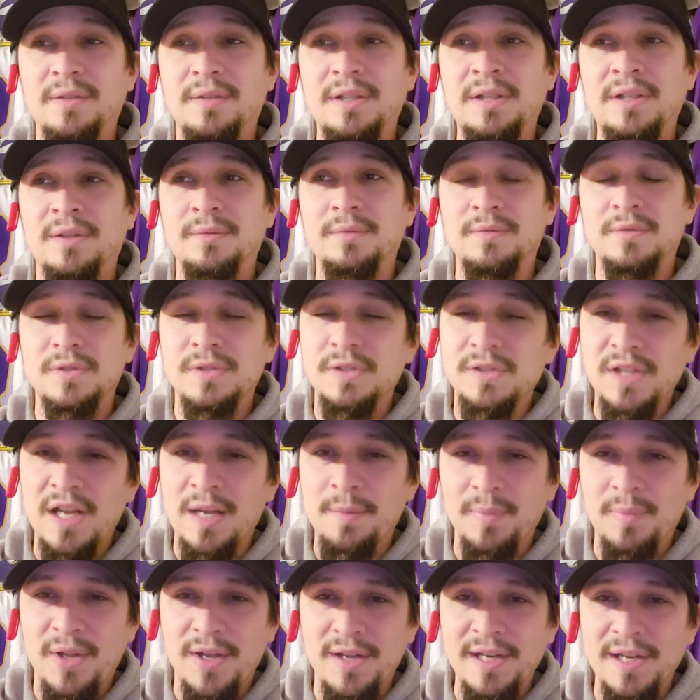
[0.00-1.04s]
You know,
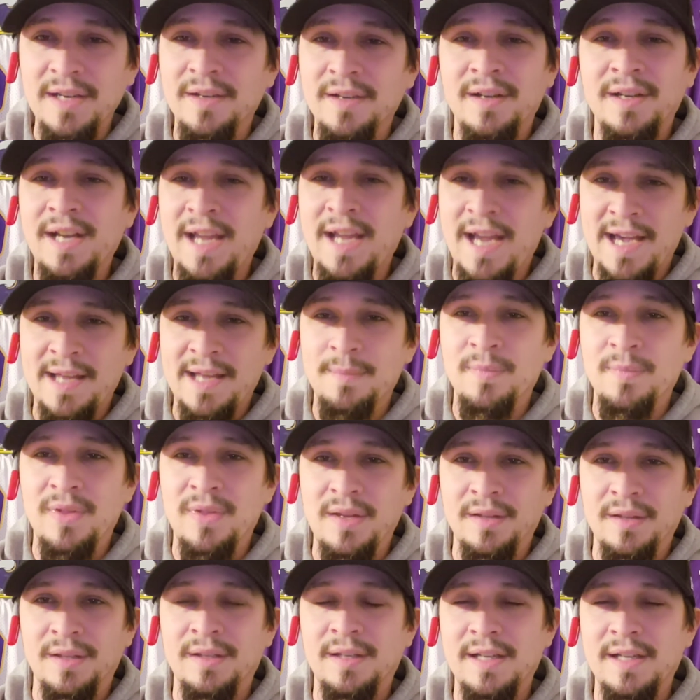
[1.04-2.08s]
stop locking onto Adam
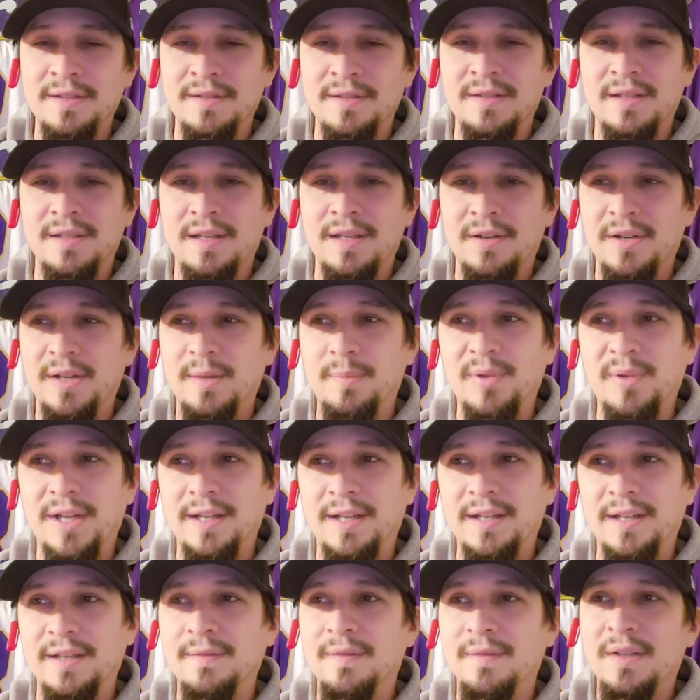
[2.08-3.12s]
Thielen as a security
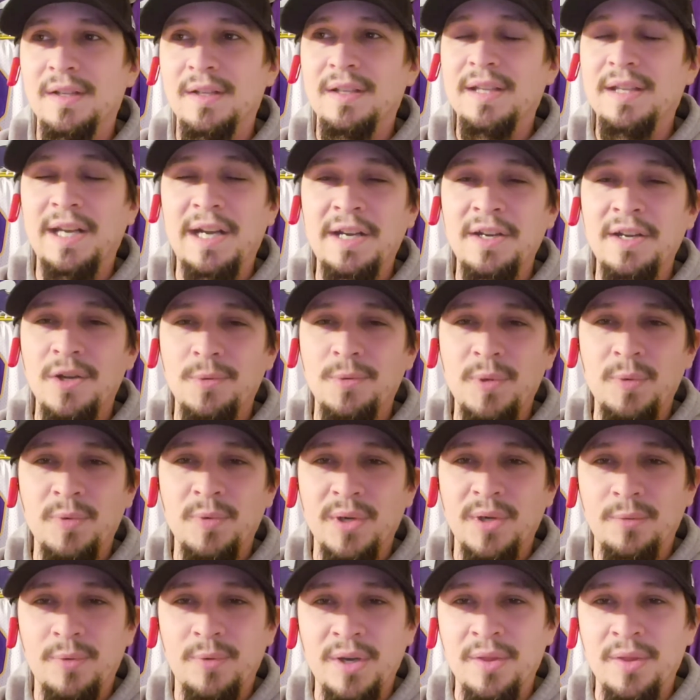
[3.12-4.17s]
blanket. And I know we
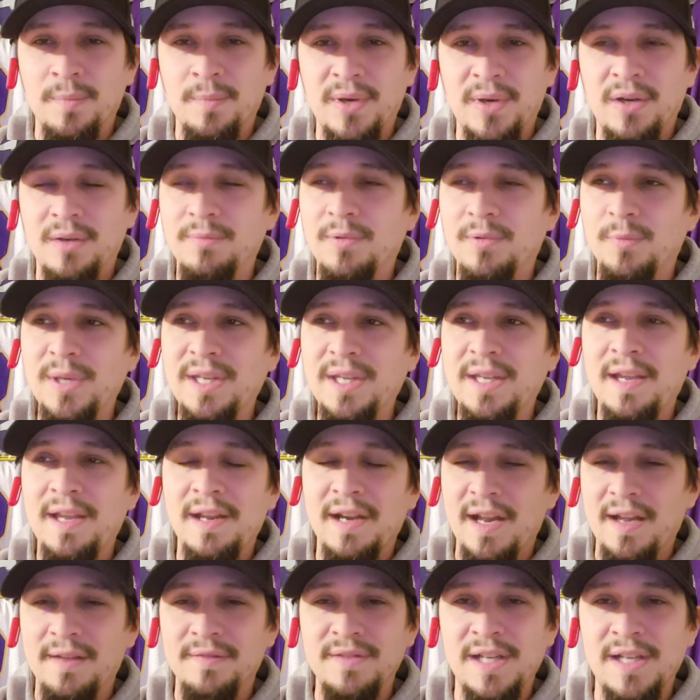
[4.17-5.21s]
want to run the ball, but we
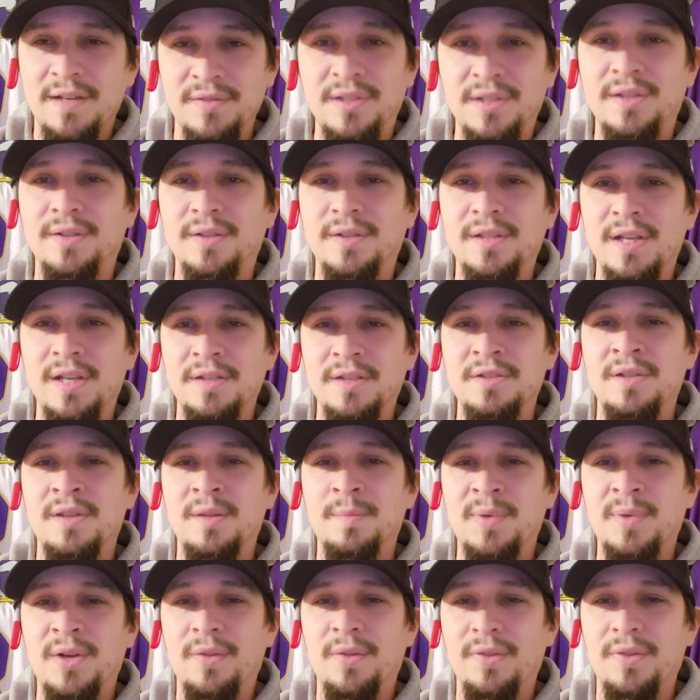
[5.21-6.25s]
can't have Dalvin Cook touching
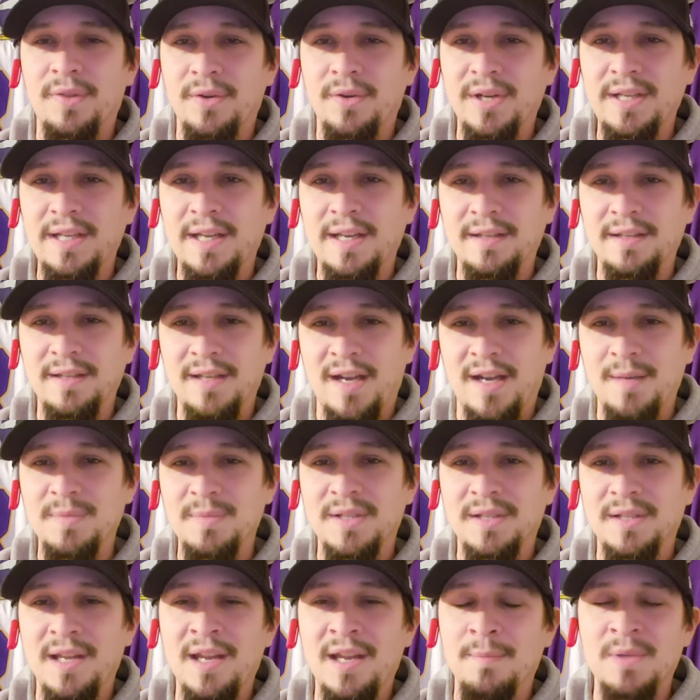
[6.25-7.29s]
the ball 38 times
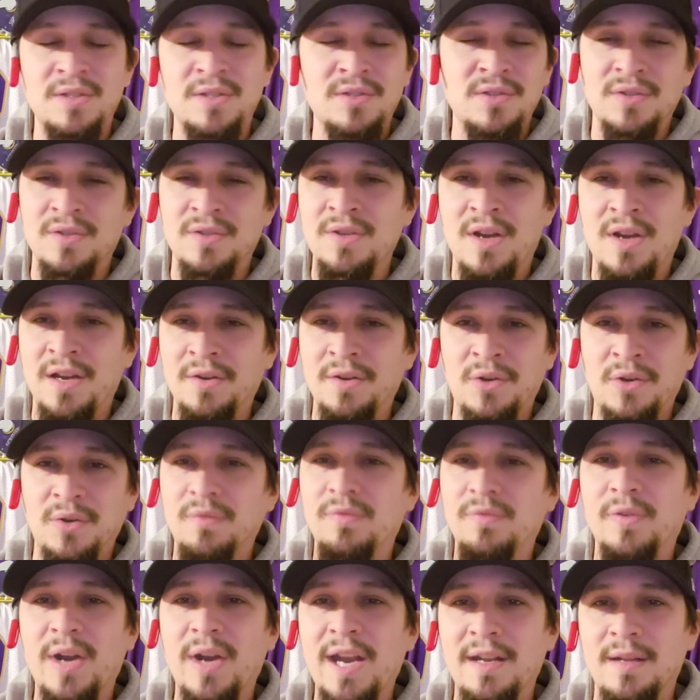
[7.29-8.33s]
a game. It's just not good
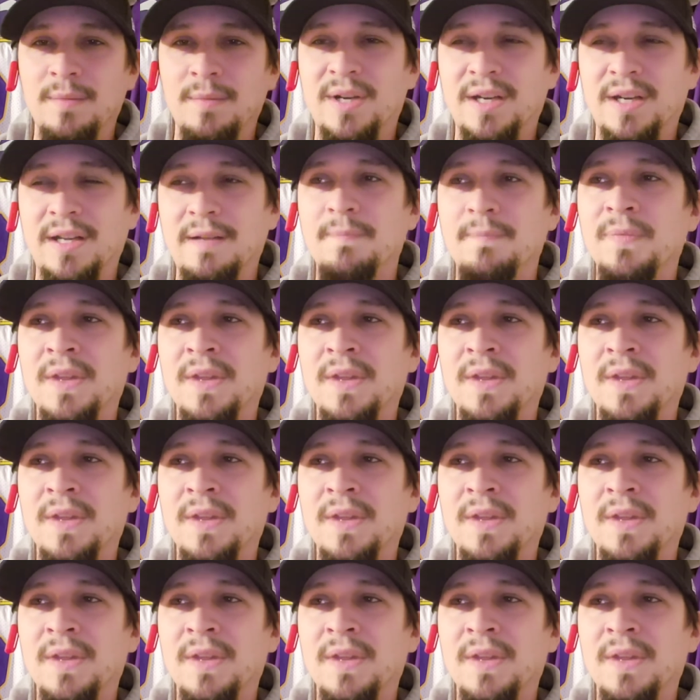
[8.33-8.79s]
for anybody.